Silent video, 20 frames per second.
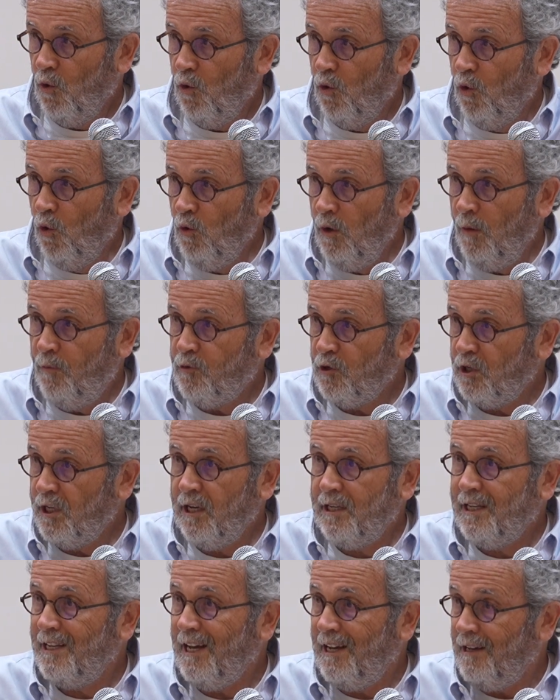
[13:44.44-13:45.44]
who will
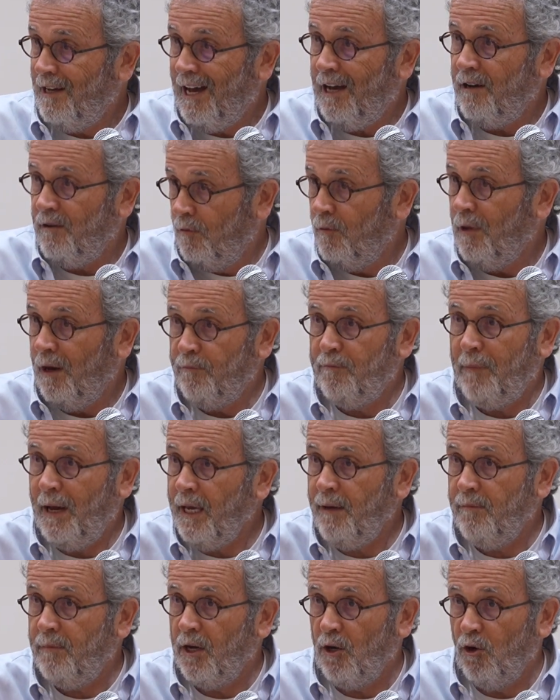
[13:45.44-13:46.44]
protect
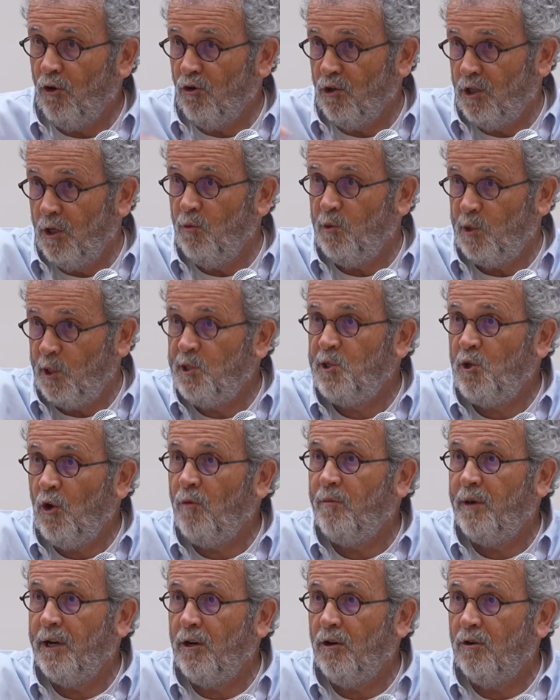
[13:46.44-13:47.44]
my minority, which is your
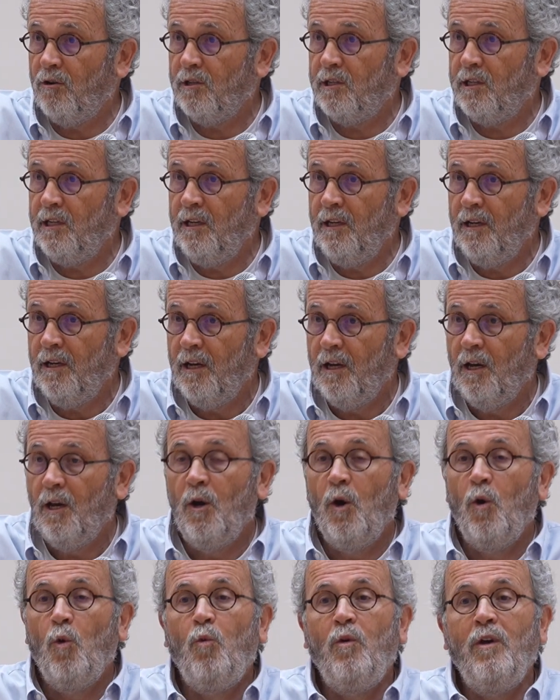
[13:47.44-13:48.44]
minority,
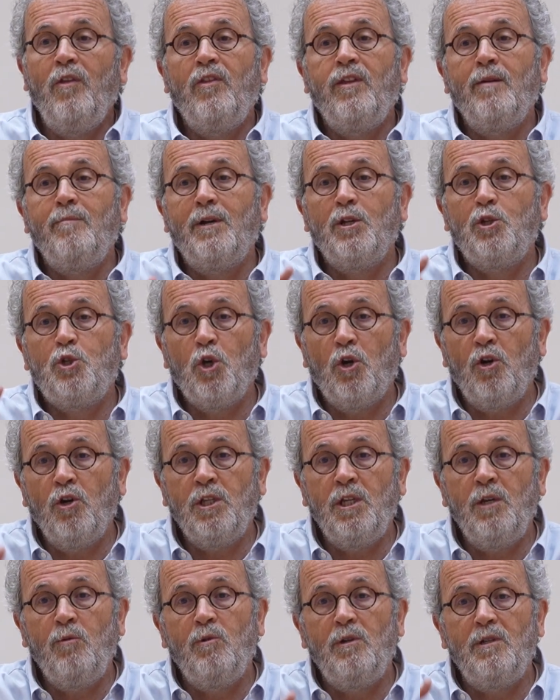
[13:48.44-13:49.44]
when the
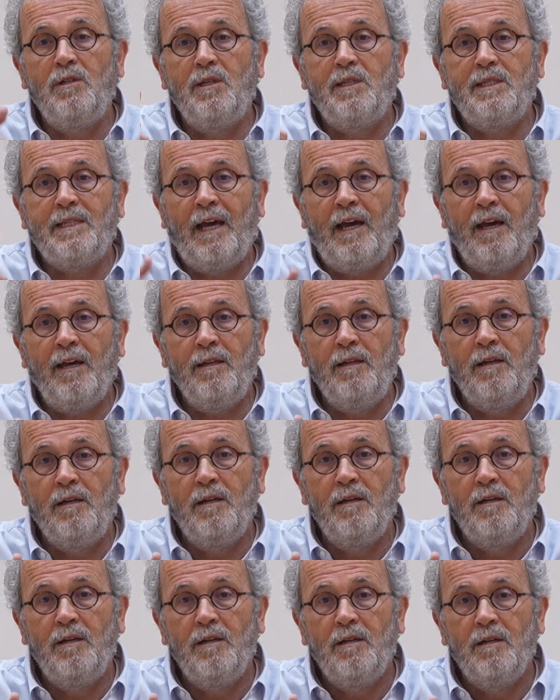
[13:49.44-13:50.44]
majority will decide
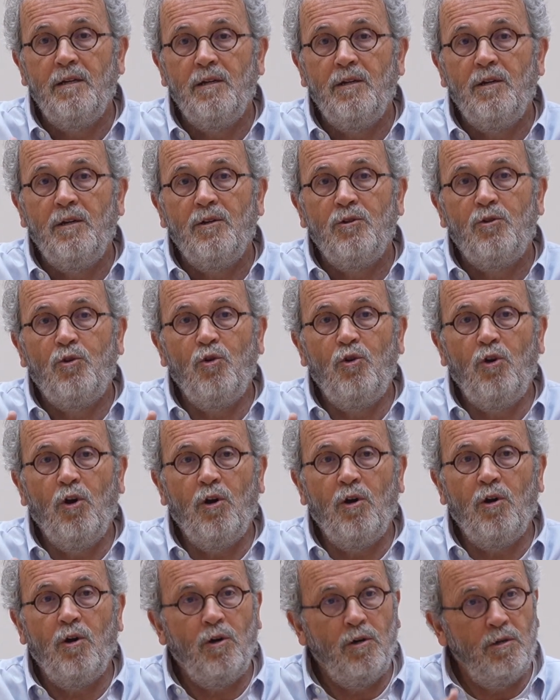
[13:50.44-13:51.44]
to
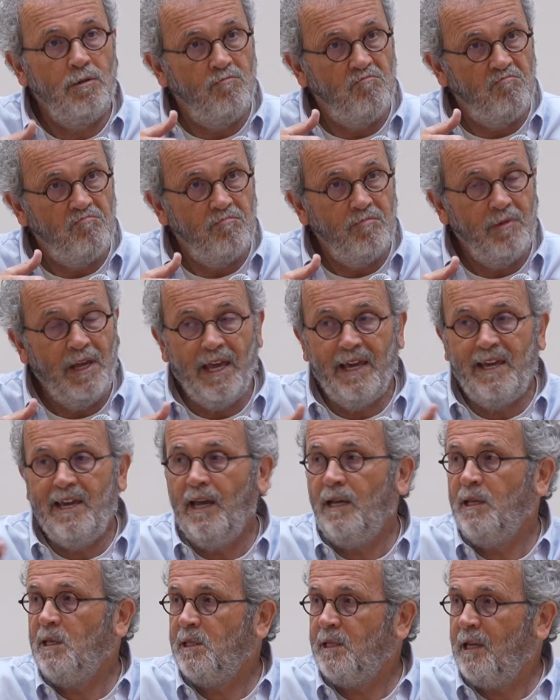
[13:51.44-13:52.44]
go
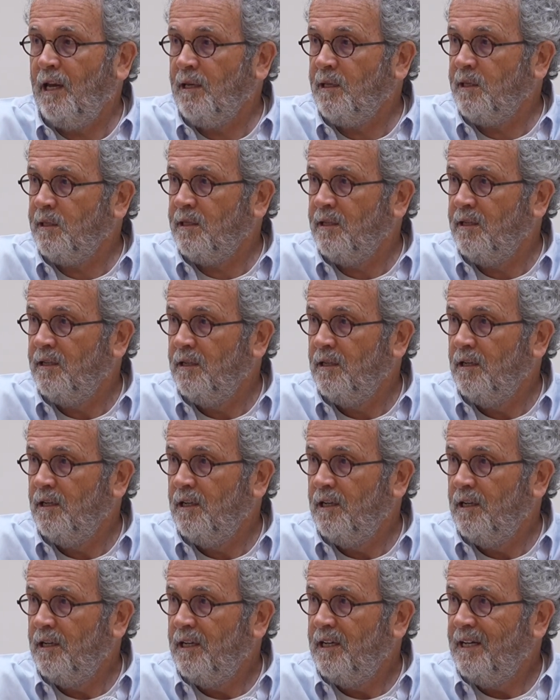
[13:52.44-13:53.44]
against us
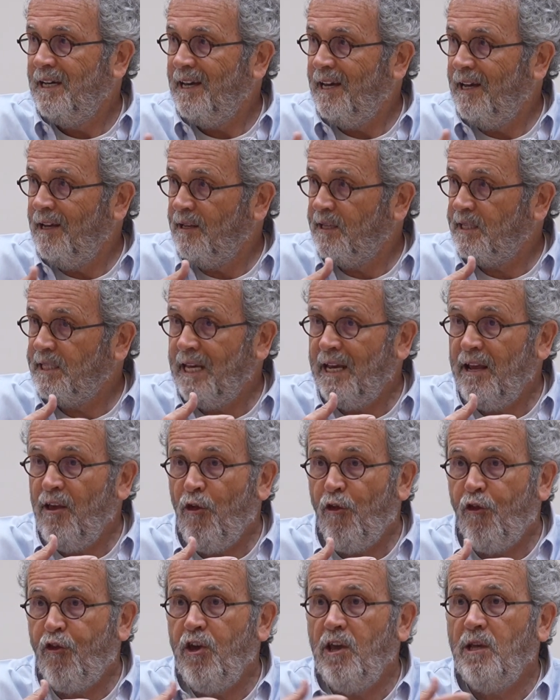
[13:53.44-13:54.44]
and say
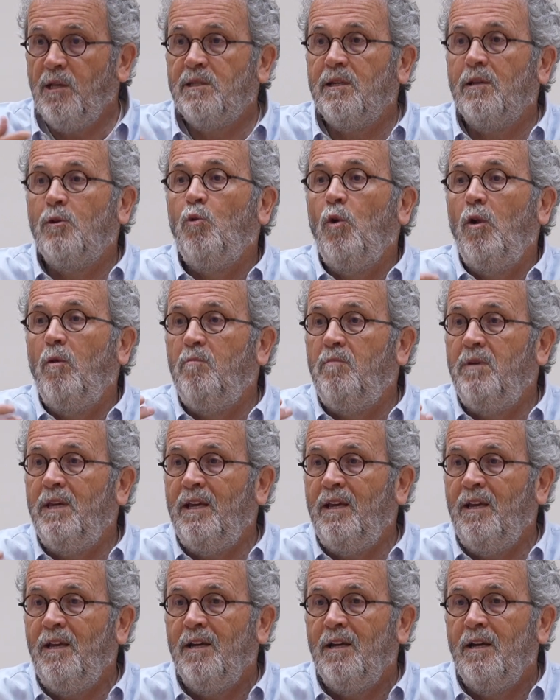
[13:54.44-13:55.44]
things that will
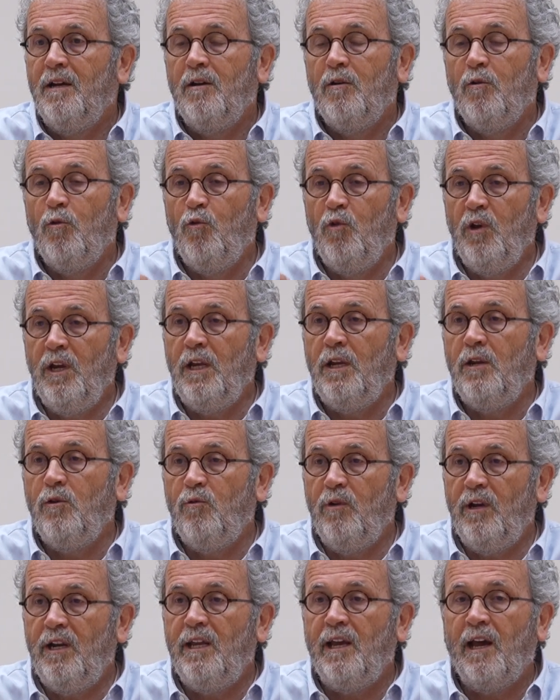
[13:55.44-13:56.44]
be really,
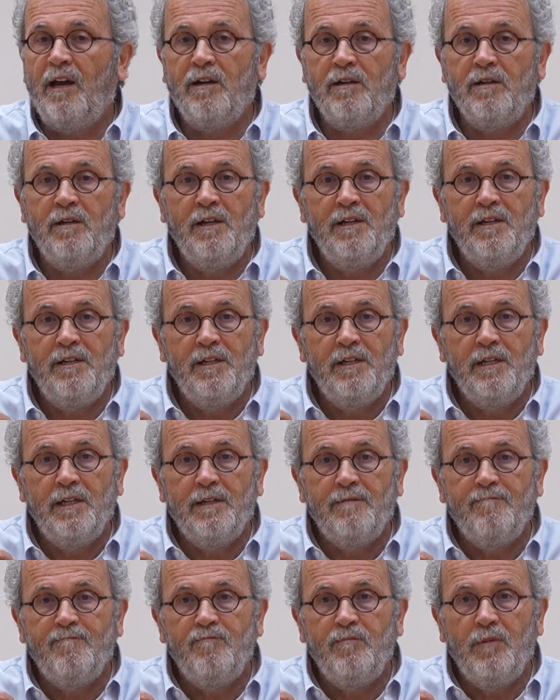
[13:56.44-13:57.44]
really
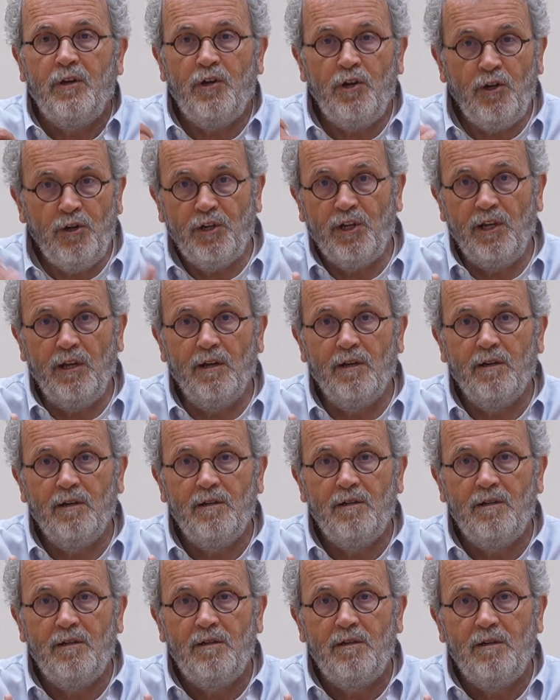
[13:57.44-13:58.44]
hurting
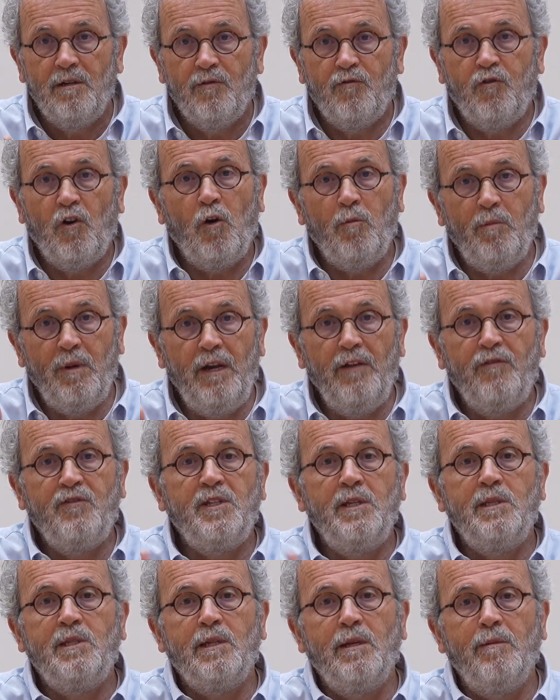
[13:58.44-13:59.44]
for our belief
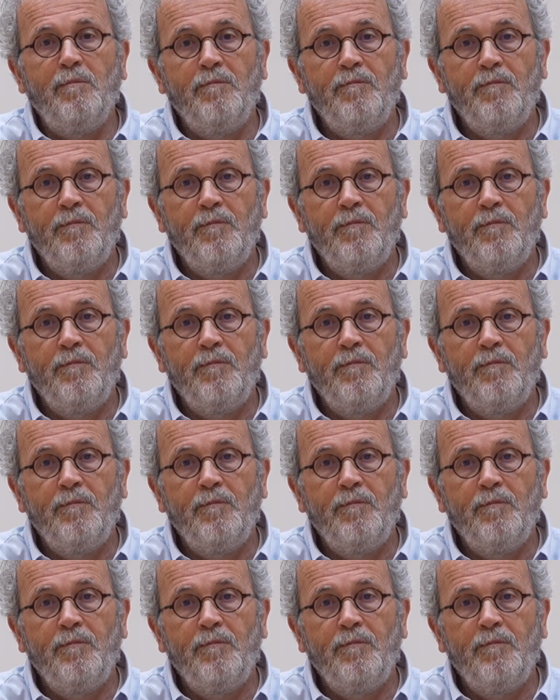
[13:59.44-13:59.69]
system?